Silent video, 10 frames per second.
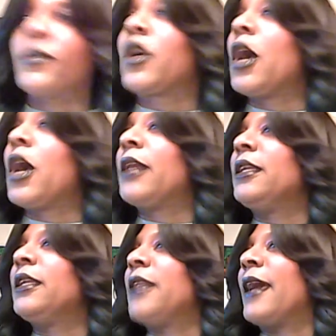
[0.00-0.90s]

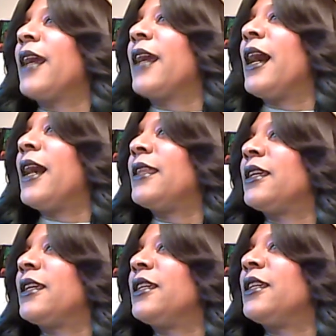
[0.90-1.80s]
regarding that guy
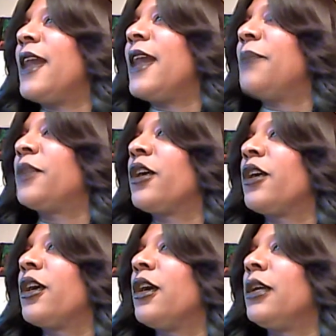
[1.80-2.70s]
that kidnapped the
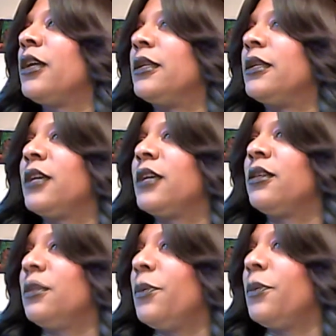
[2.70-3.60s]
girl and
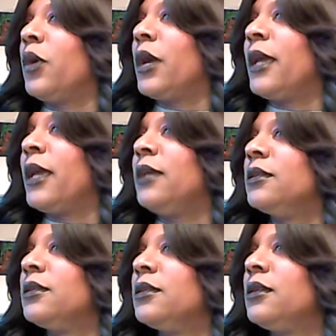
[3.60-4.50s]
killed the boy,
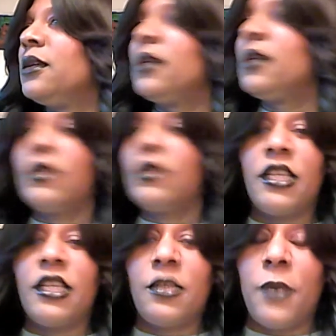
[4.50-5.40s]

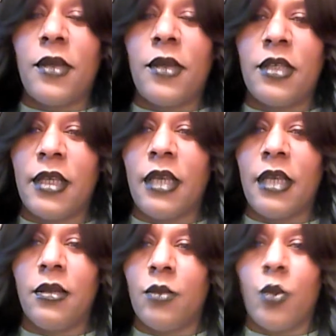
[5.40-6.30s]
she's
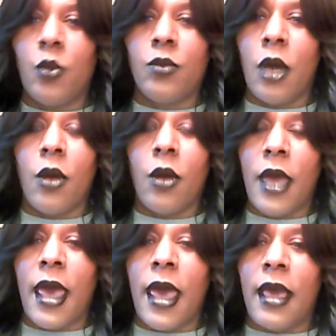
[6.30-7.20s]
supposedly
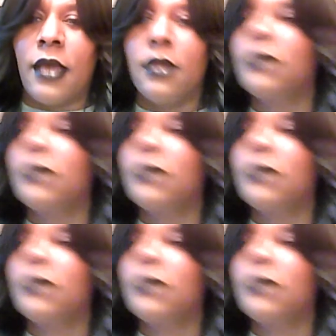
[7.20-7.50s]
okay.